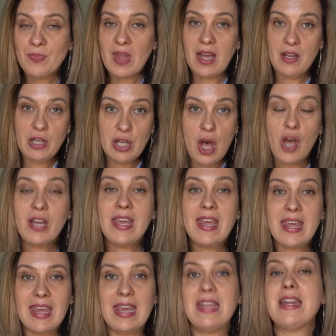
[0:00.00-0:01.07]
and
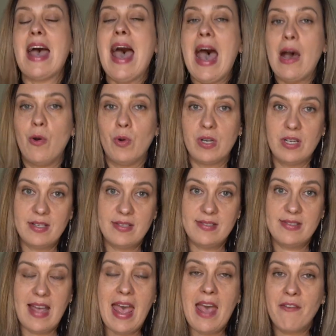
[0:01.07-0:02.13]
logging in
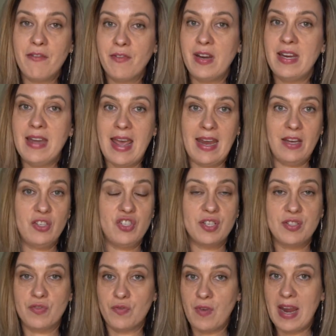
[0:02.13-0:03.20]
hours every day
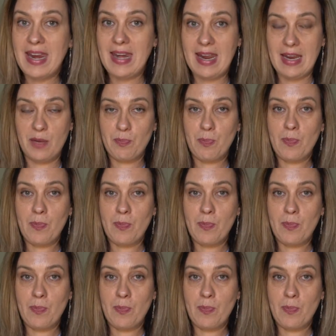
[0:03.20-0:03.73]
just writing.